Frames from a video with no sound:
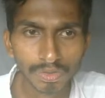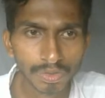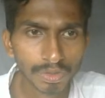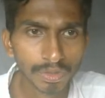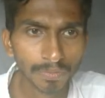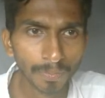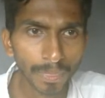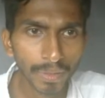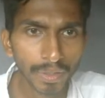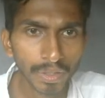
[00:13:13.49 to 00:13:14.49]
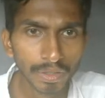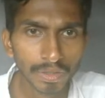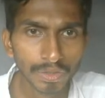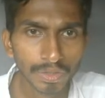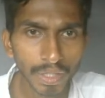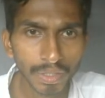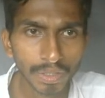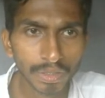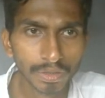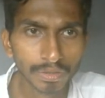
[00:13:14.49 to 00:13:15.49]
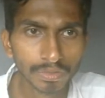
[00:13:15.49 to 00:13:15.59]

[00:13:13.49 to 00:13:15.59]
setup, try it.